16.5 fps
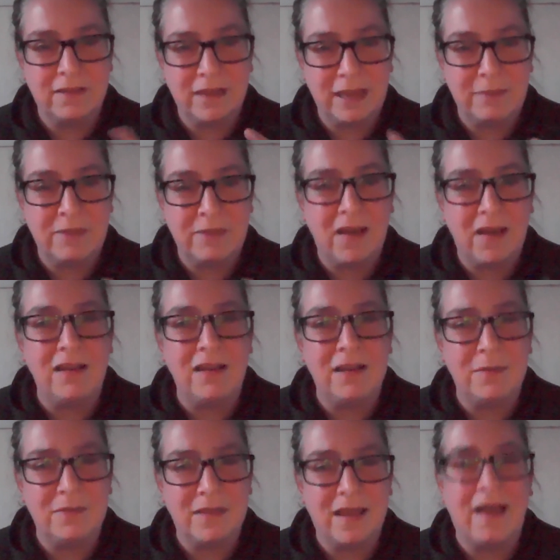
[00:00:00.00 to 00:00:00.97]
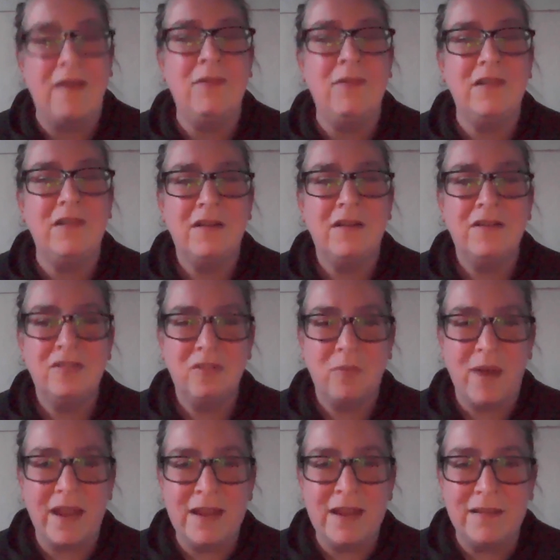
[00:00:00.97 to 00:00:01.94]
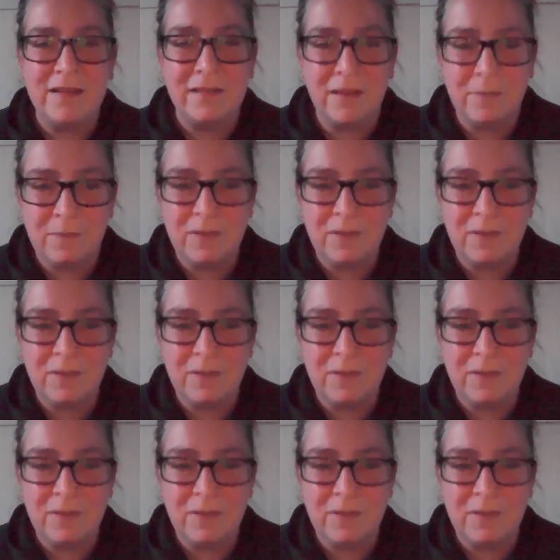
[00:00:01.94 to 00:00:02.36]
kept cutting them down to age them,